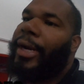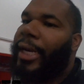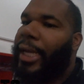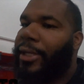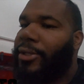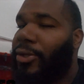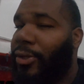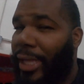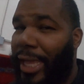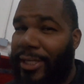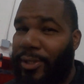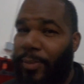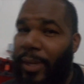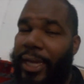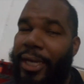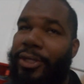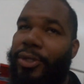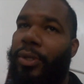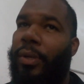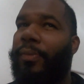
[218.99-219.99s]
running. So that's
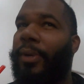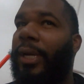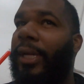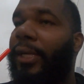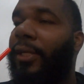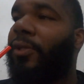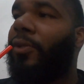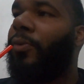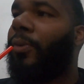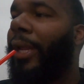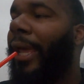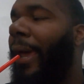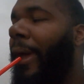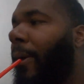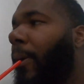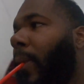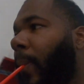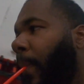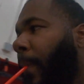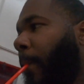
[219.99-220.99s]
my issue I'm running into
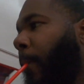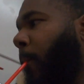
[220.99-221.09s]
now.